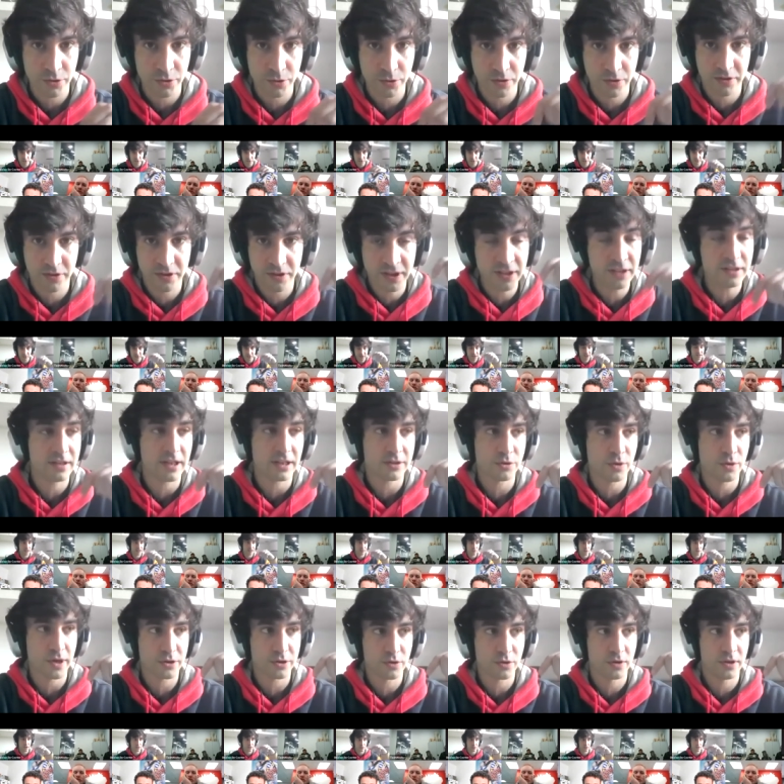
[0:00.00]
You think that
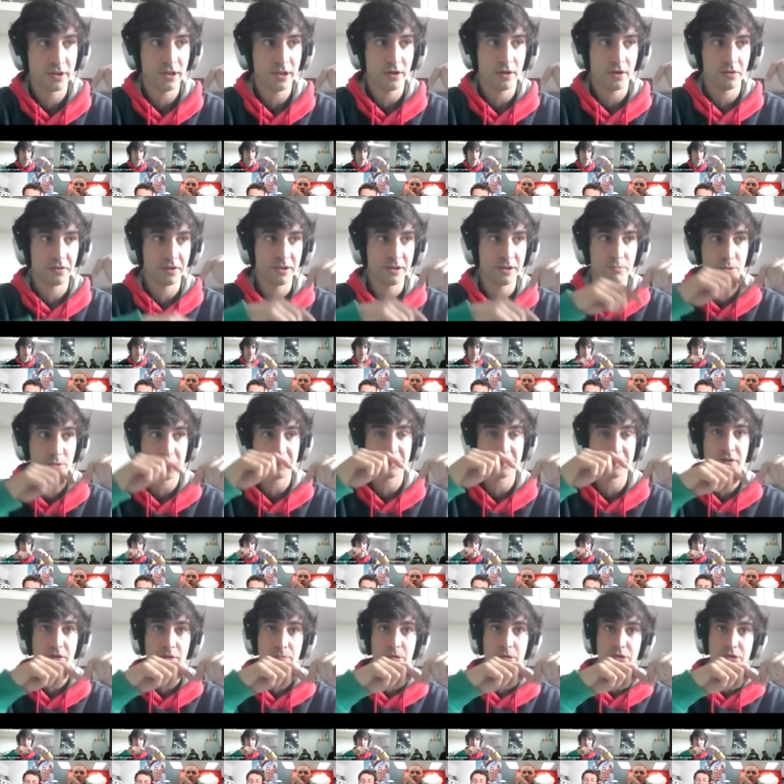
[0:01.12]
you're actually only
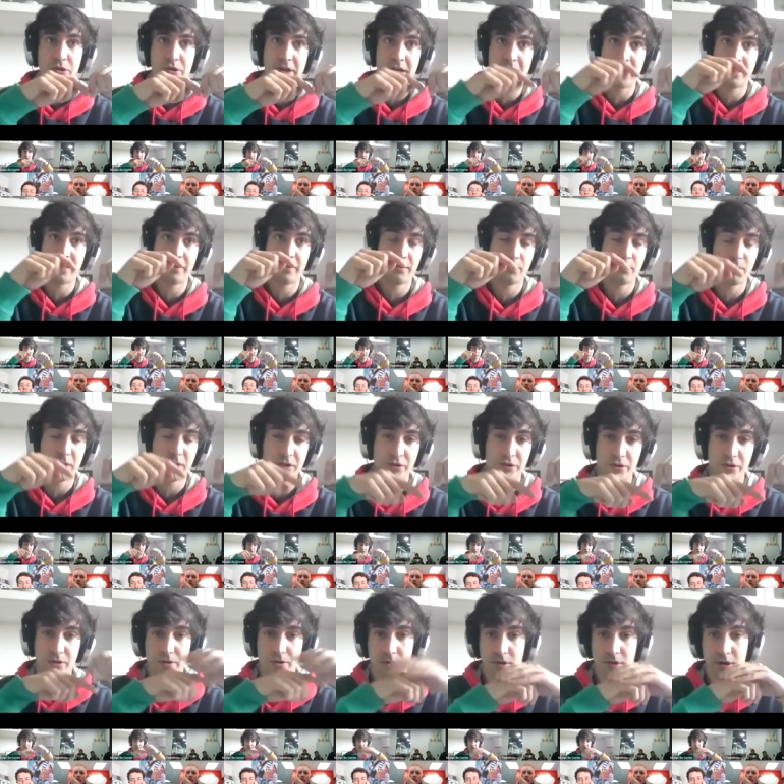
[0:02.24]
pressing the button, and what
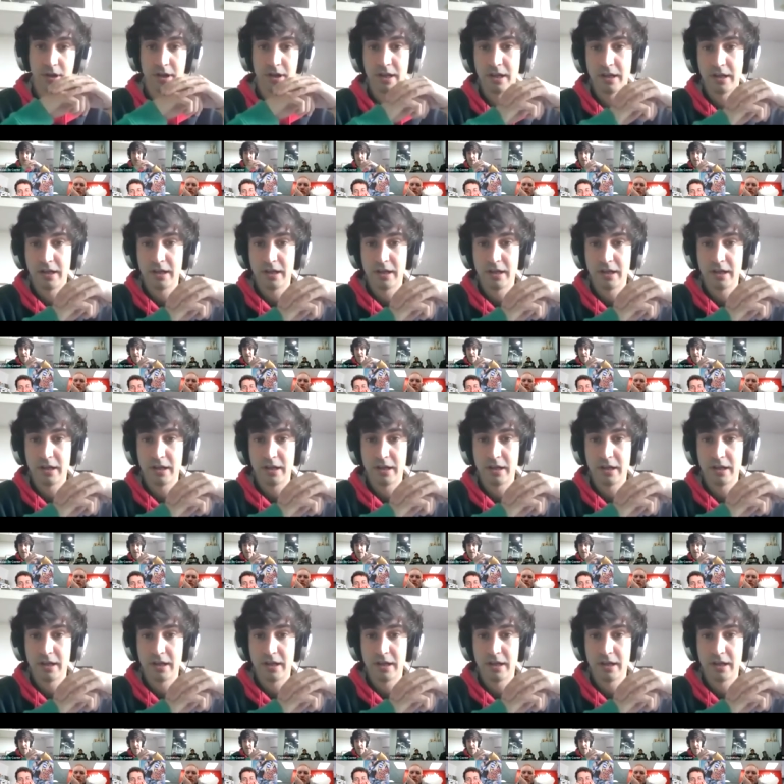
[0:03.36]
your